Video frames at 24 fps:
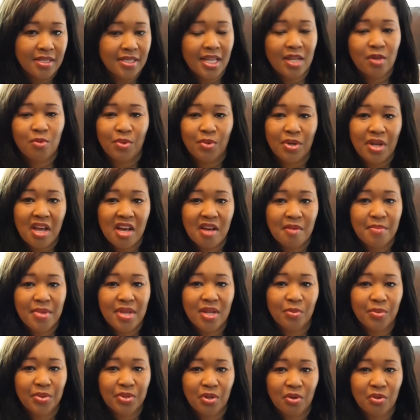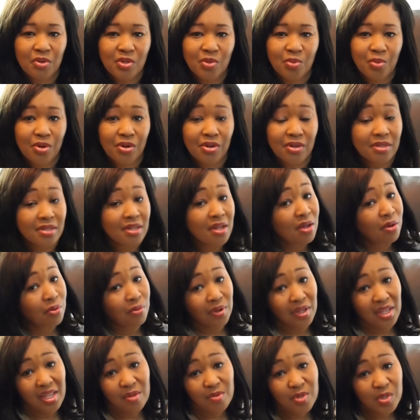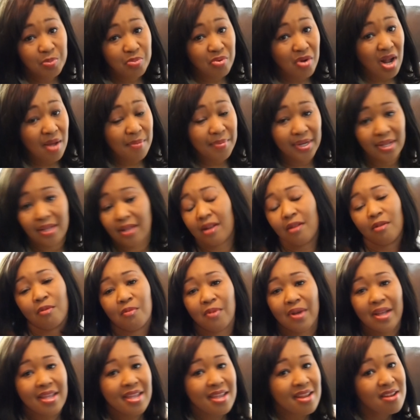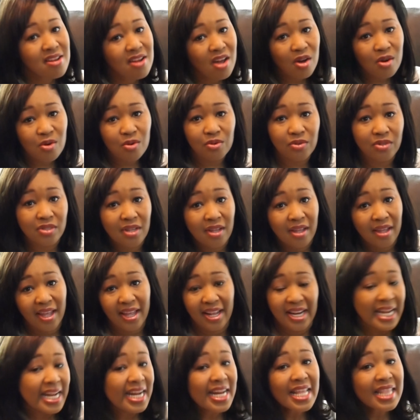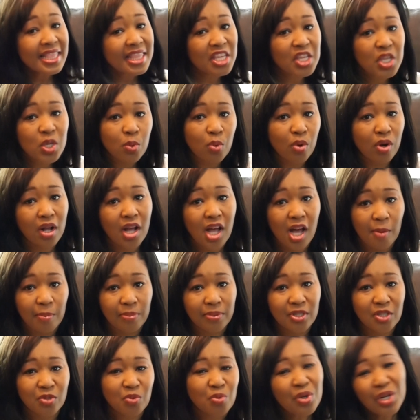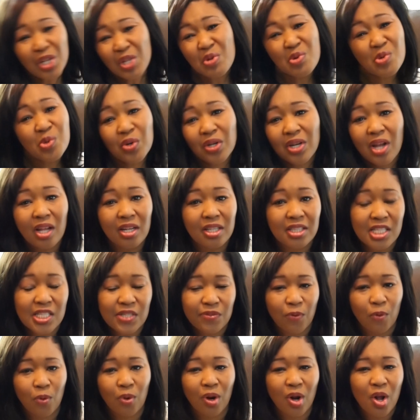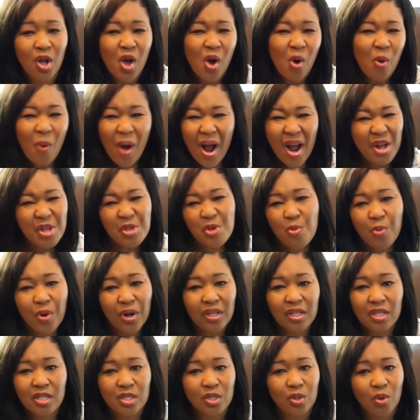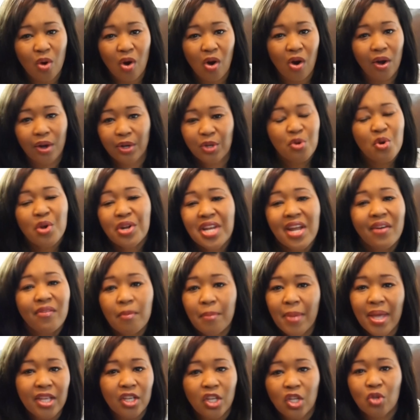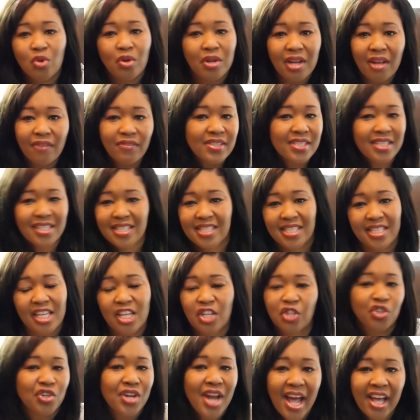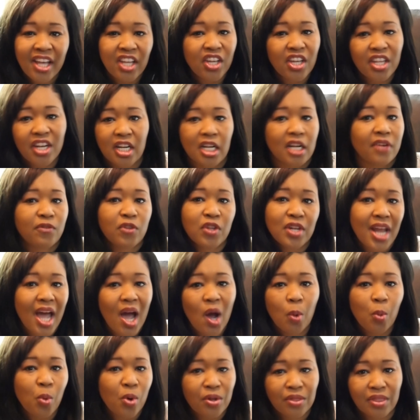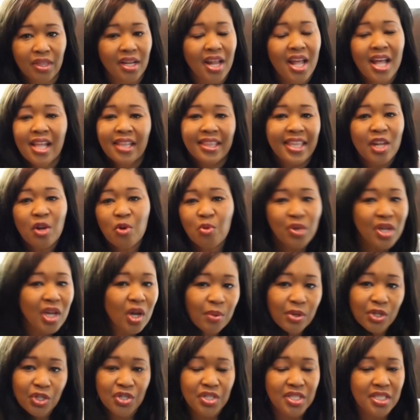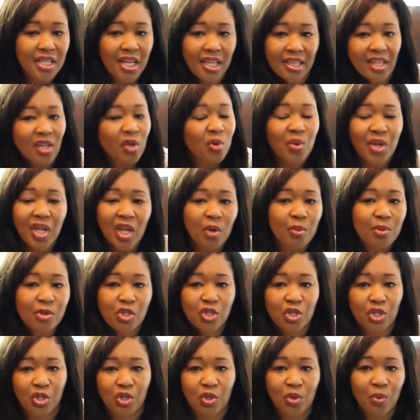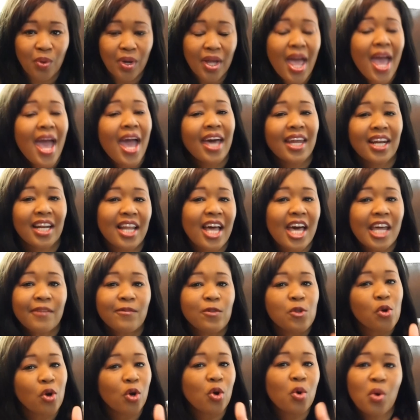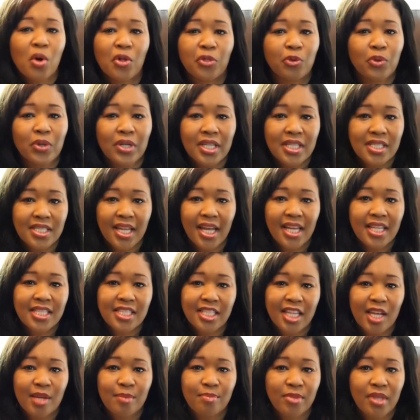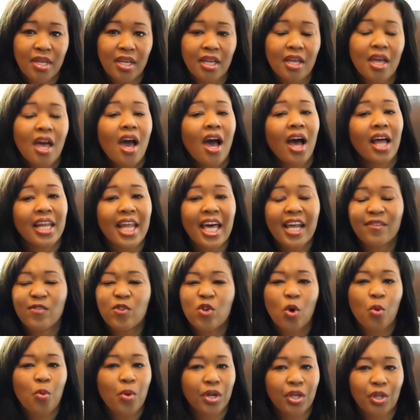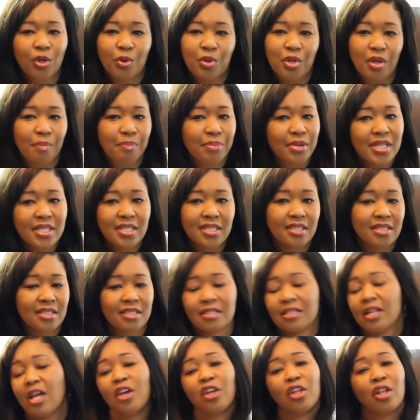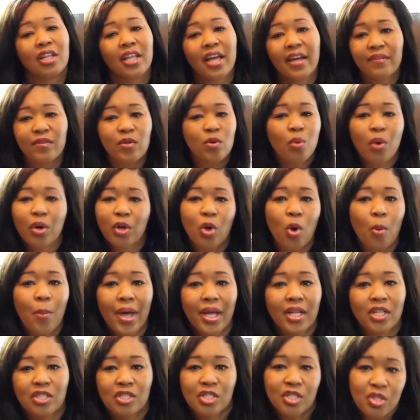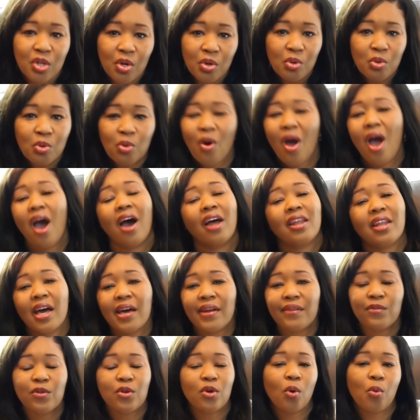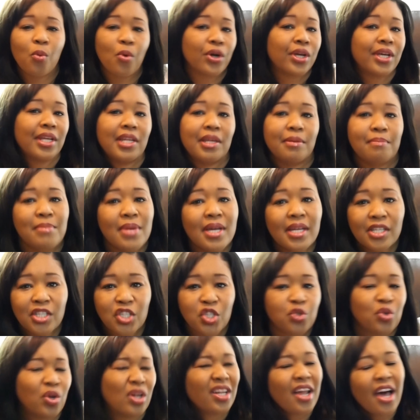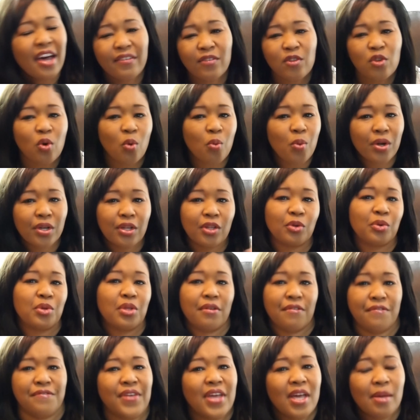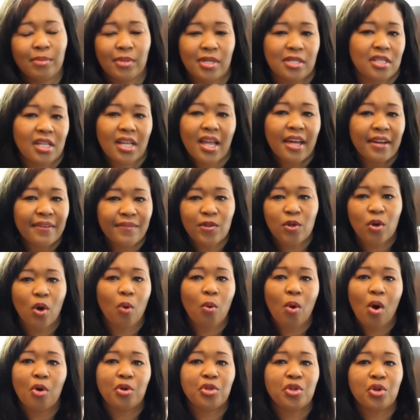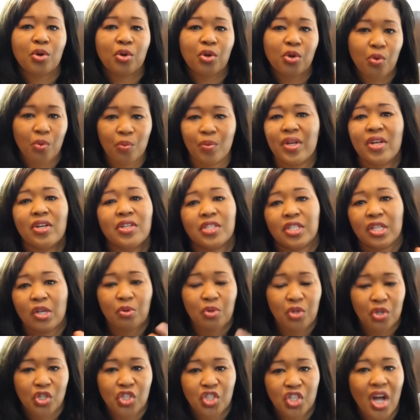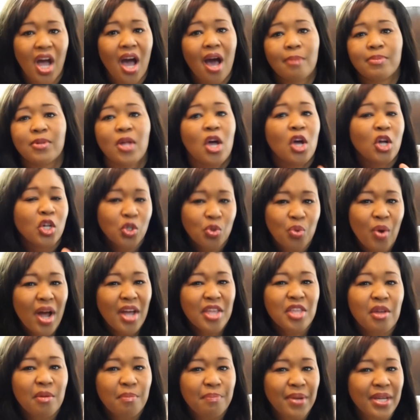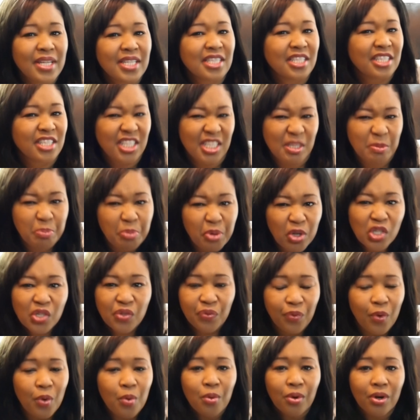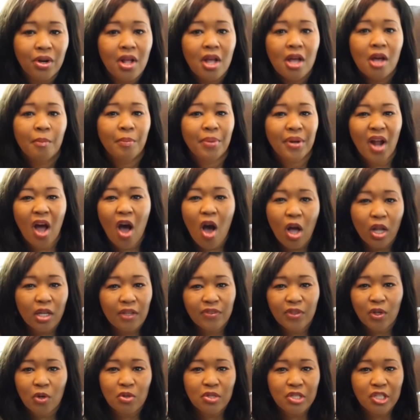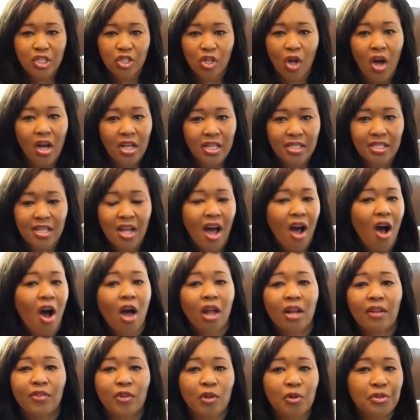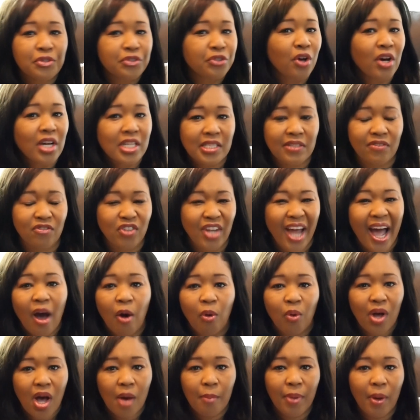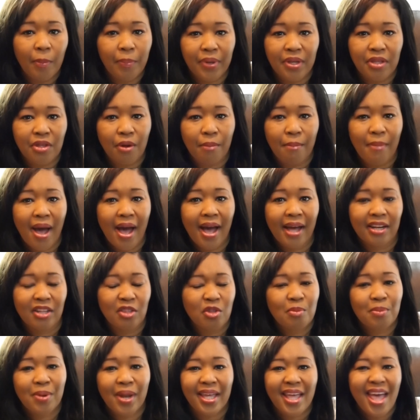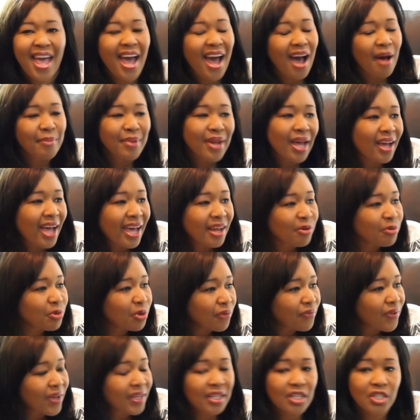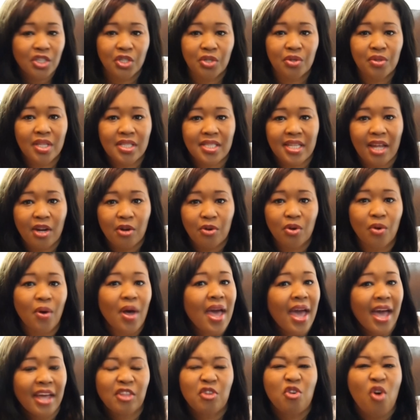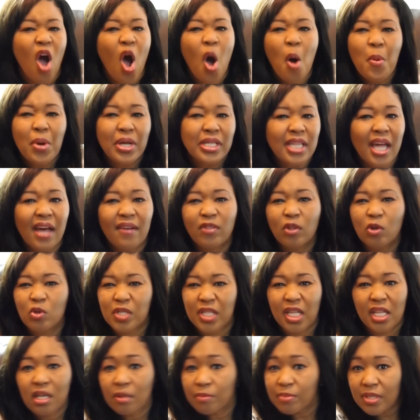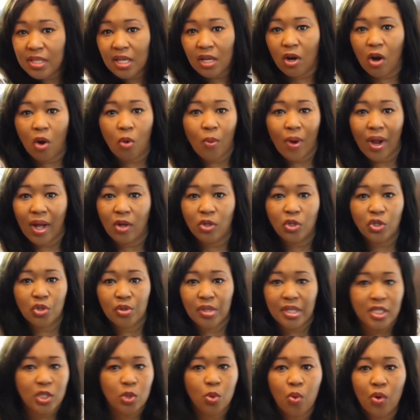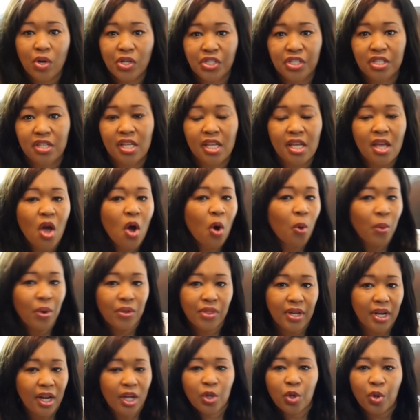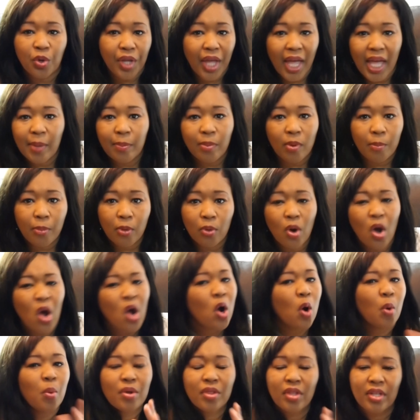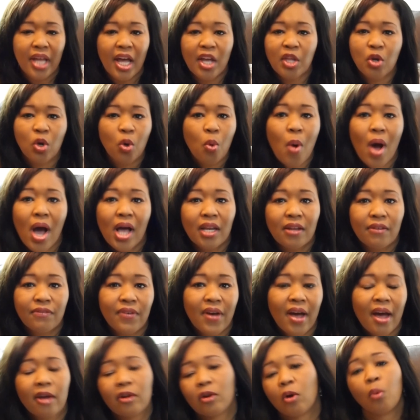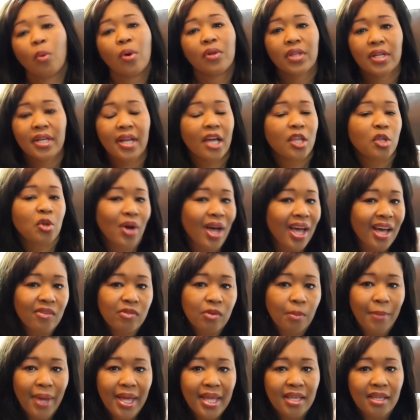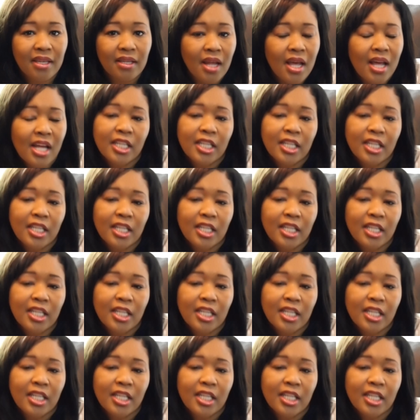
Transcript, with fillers: Satan would come in with those words. Well, he was prominent. Well, he knows, and he didn't think you were accomplished. What are you doing all this for? Why are you working so hard? You'll never make it. You'll never succeed. You're not good enough. You're not worth it. They don't care what you're saying. They don't care what you're doing. And a lot of you are going through the exact same thing. A lot of you are working on your businesses. A lot of you want to go back to school. A lot of you are working in ministry. A lot of you are working on your families. A lot of you are on your careers and on your jobs, trying your best to just push forward. But all of those thoughts, all of those thoughts of doubt come up in your mind. And you be like, I'm not, I don't know if I can do this. I don't know. And you always have those imps that are around around you that's questioning whether or not you're capable or whether or not you're qualified or whether or not you'll ever make it,